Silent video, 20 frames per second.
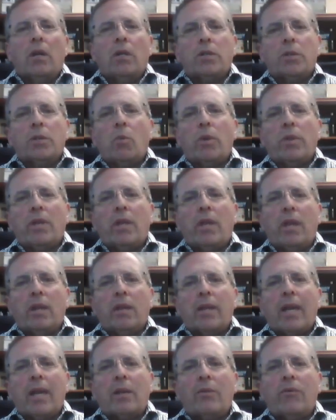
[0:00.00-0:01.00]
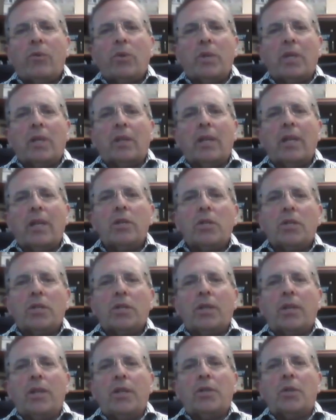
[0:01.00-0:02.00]
So when the California
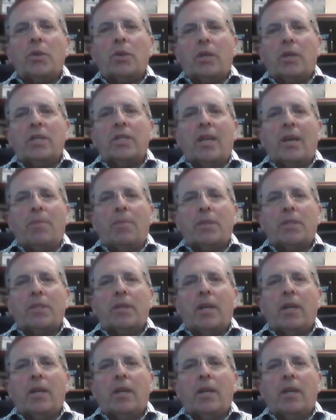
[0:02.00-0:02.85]
legislature exempts